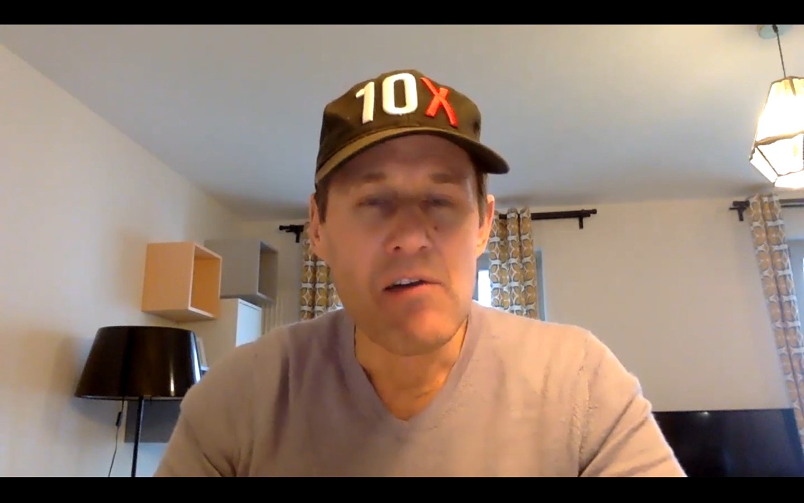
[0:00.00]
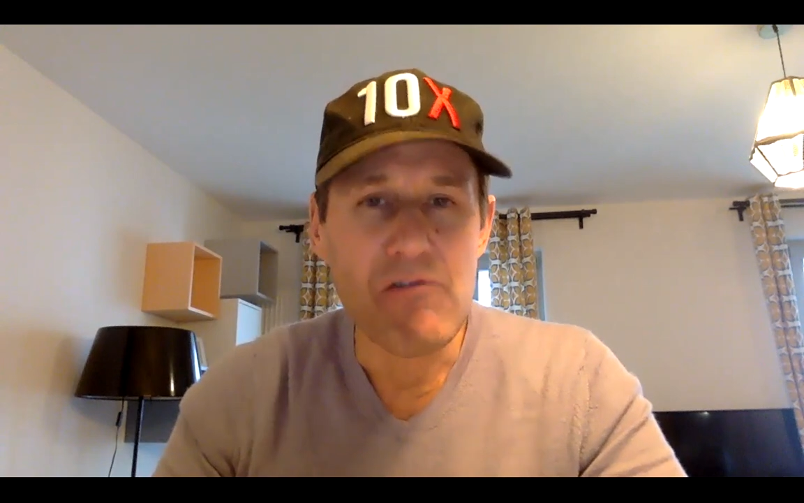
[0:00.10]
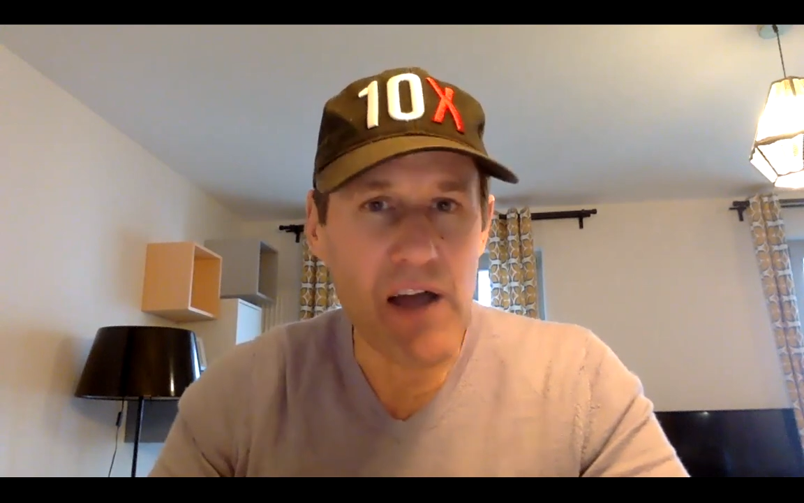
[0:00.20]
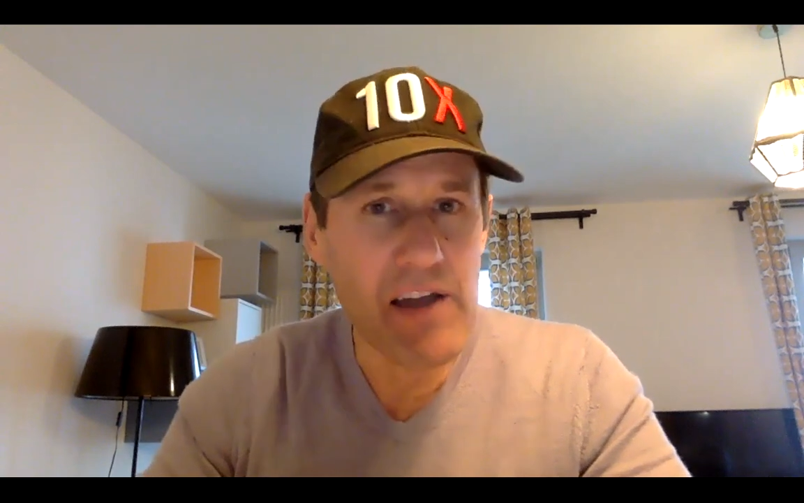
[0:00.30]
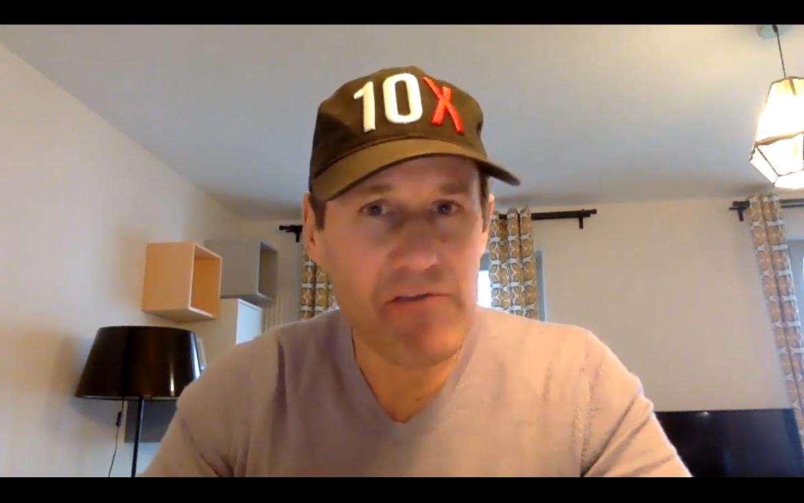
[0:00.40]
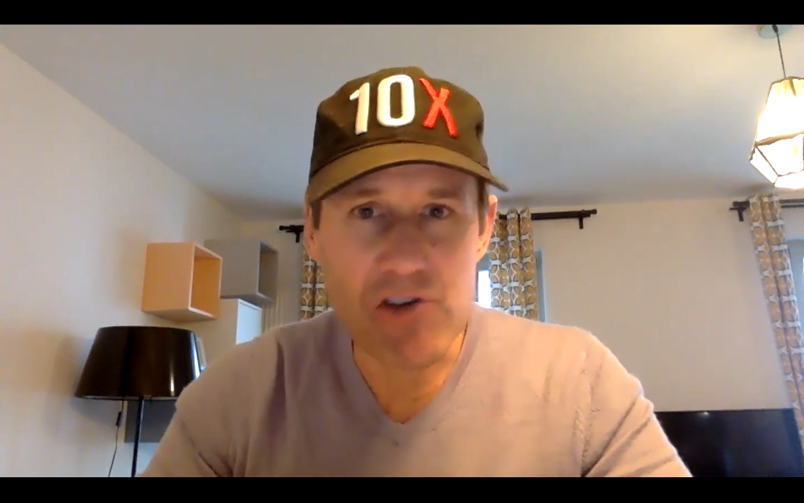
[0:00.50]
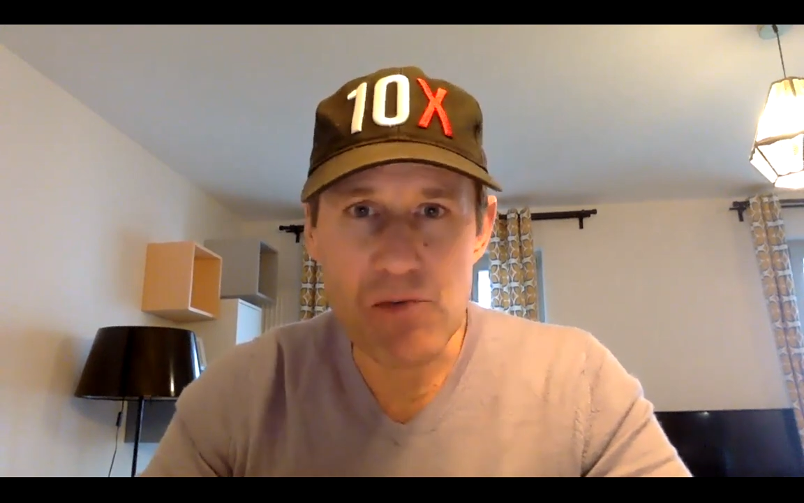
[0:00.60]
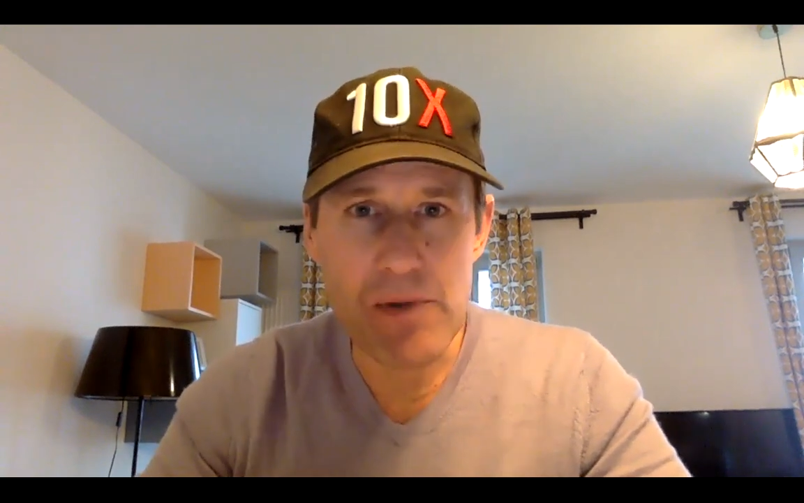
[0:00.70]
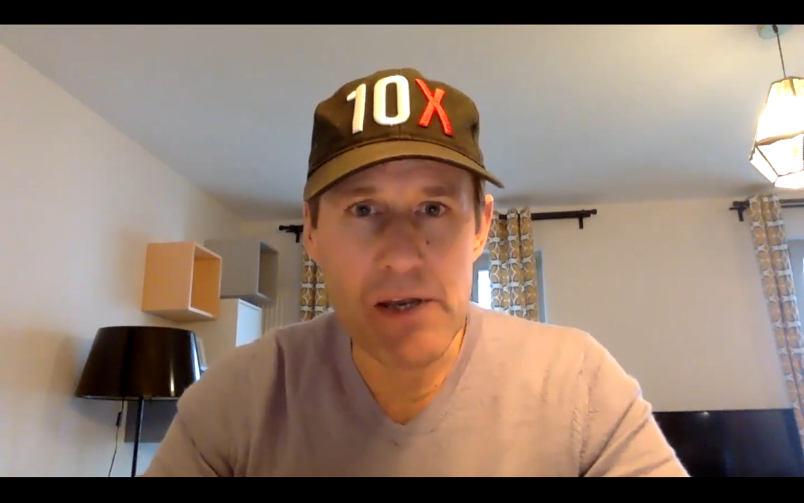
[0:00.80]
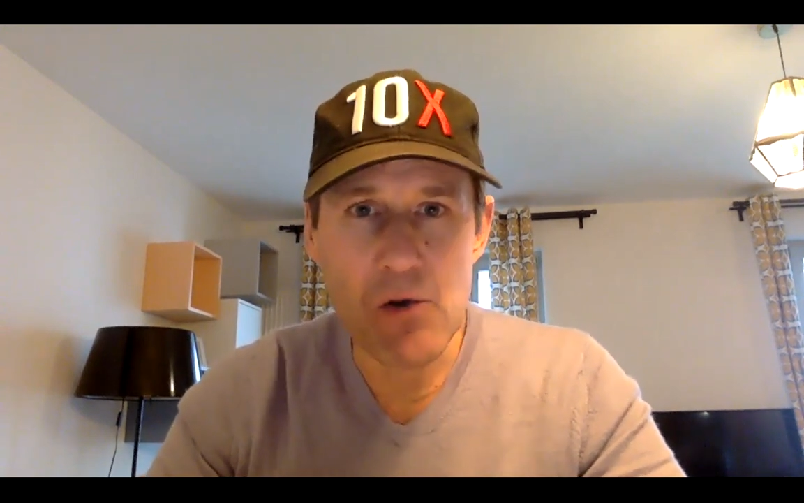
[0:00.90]
fly
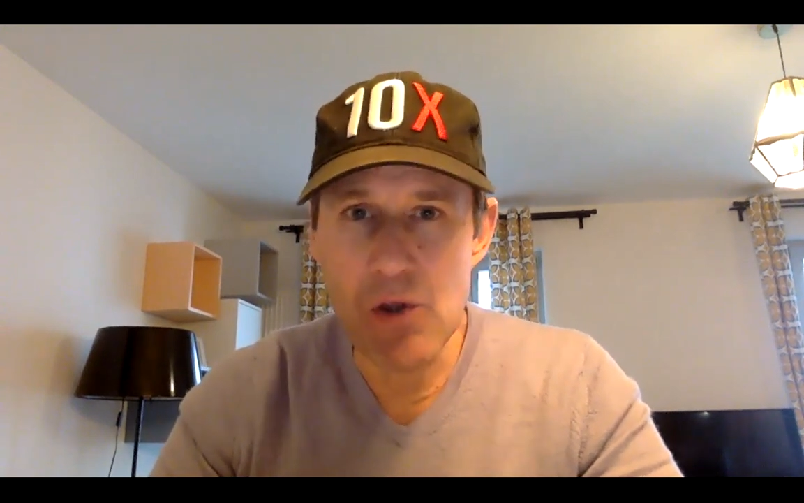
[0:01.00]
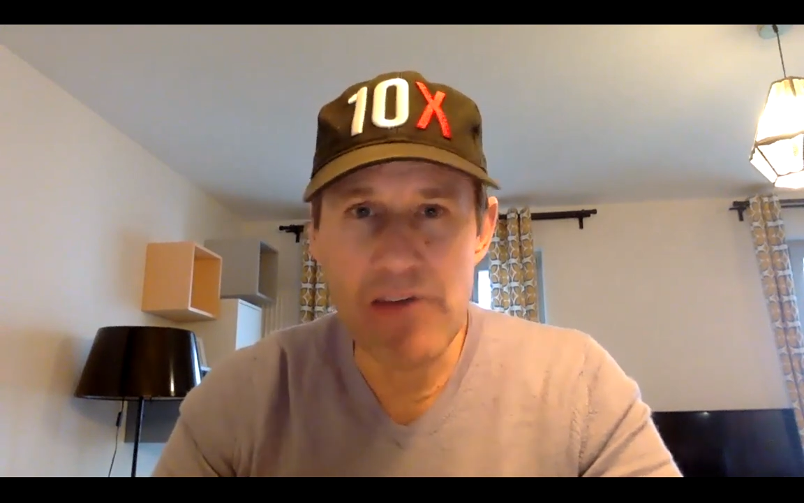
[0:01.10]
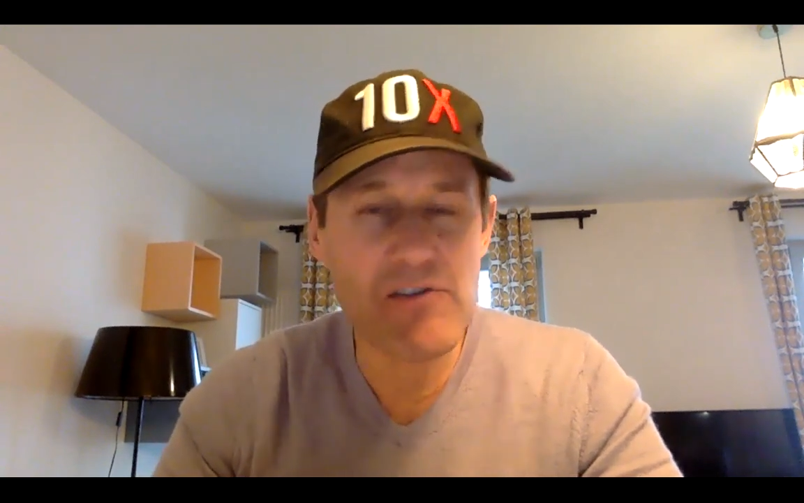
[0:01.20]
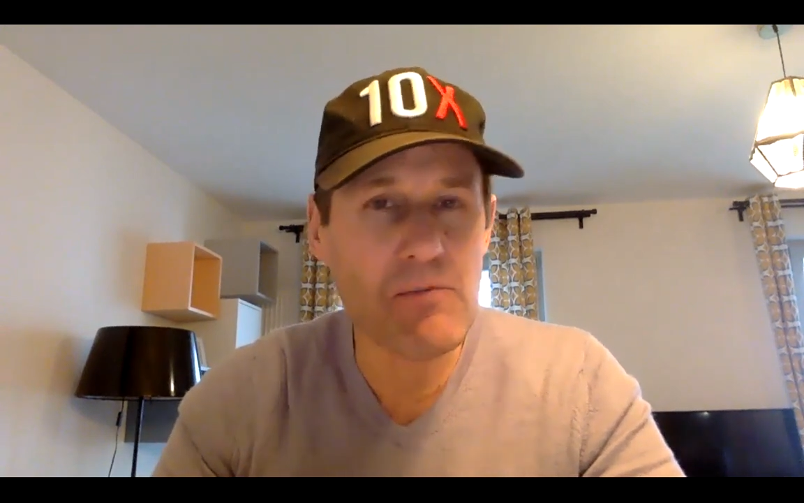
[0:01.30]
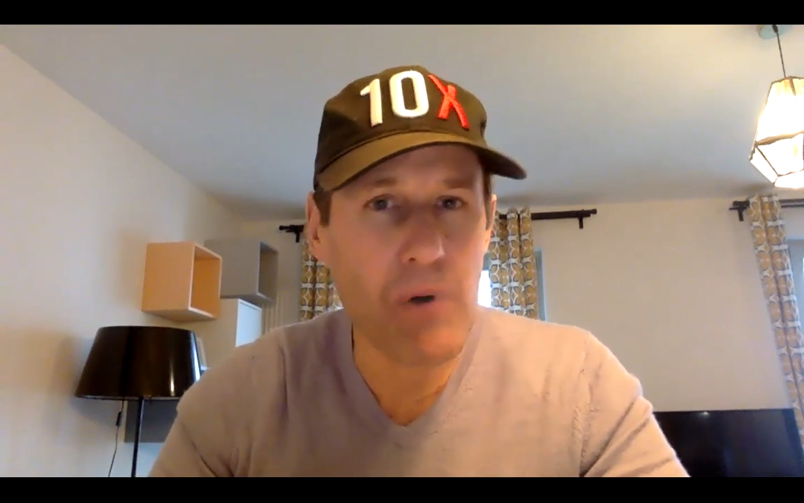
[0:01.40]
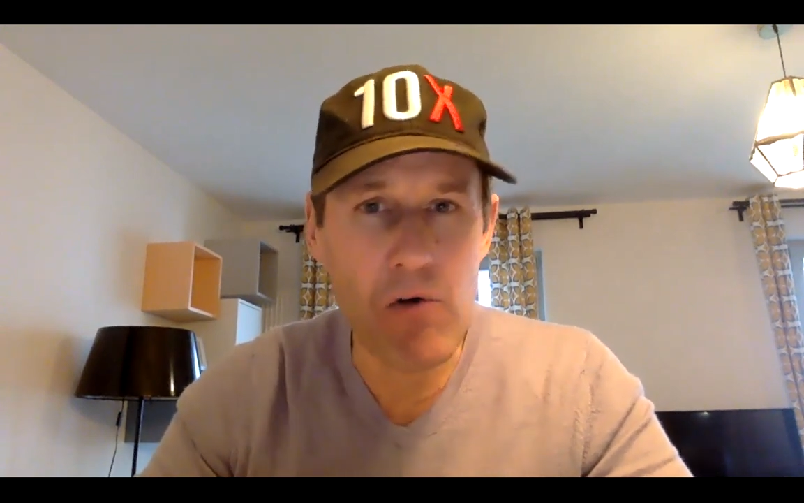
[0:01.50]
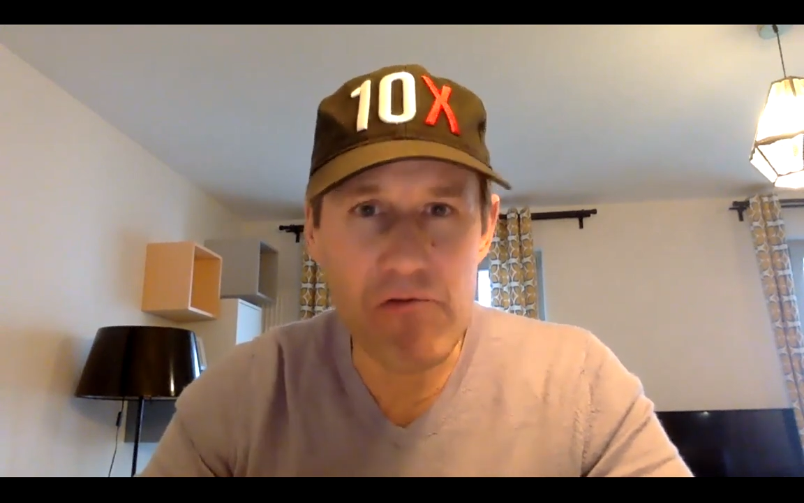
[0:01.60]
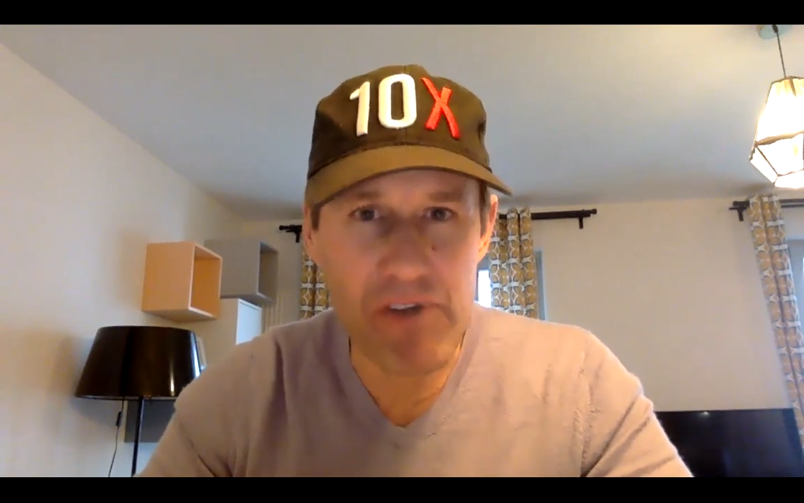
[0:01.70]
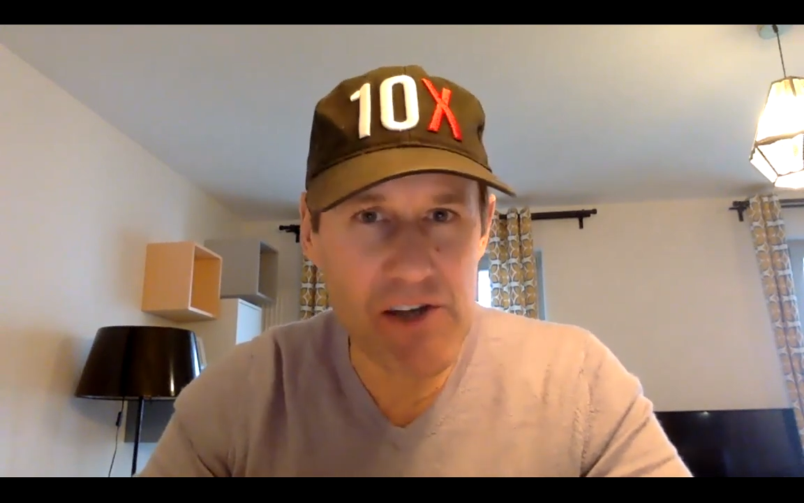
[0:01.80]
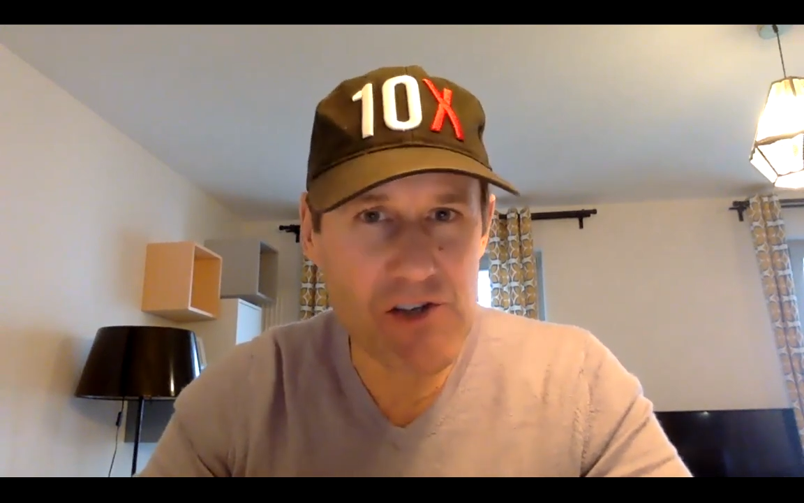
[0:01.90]
fishermen who love to
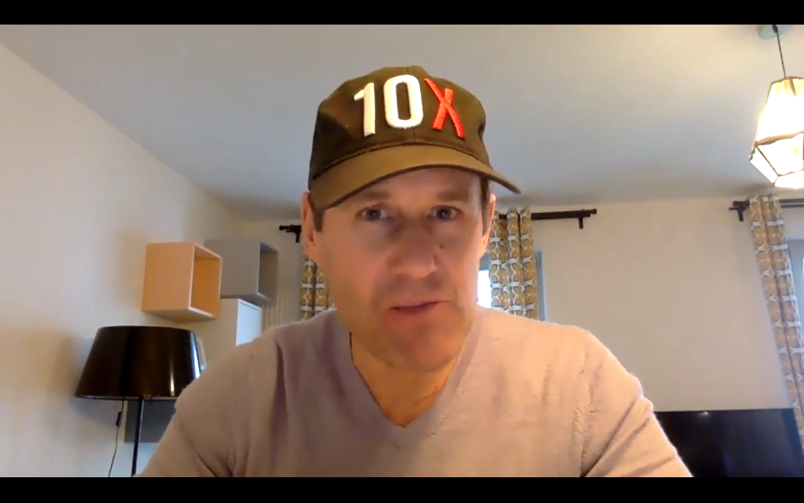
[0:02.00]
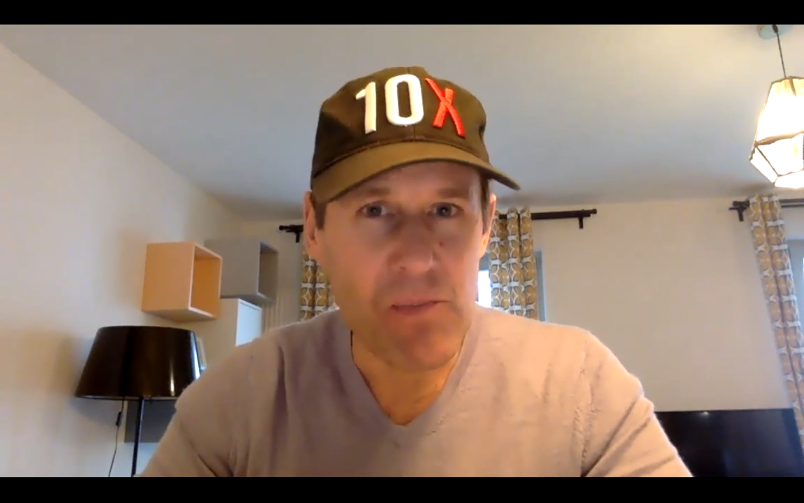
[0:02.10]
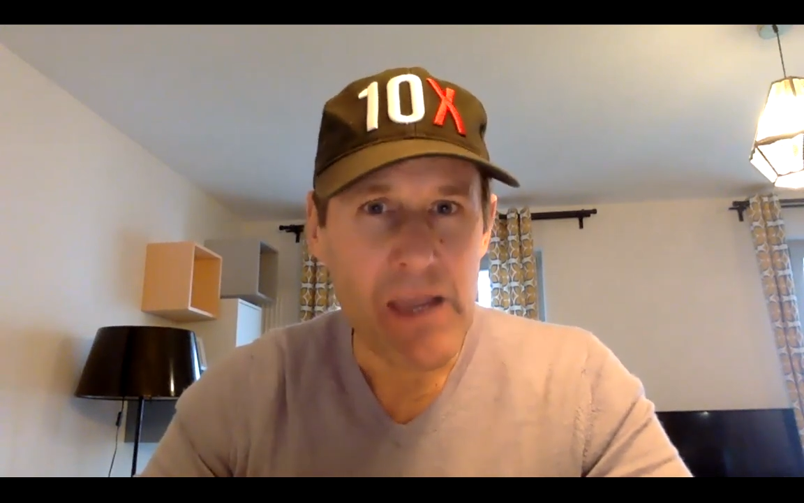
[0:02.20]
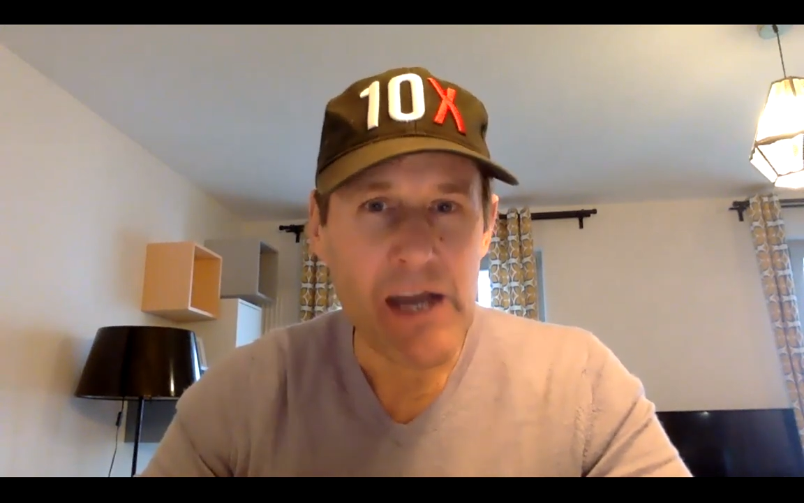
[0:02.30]
bonefish,